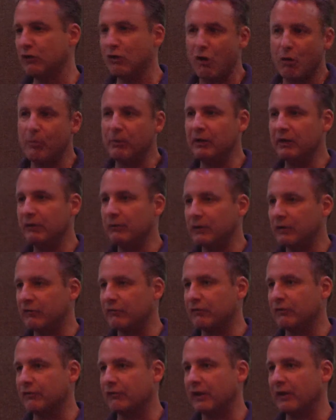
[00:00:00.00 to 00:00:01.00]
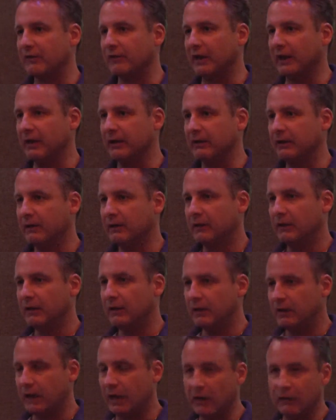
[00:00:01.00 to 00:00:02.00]
Nobody would ever have thought that.
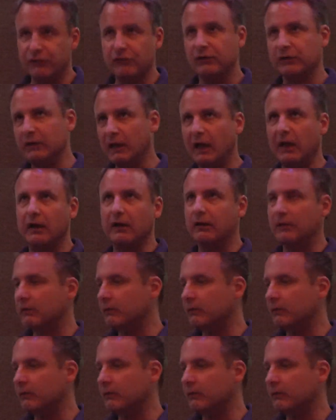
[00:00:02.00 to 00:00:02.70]
Now it's like, yeah,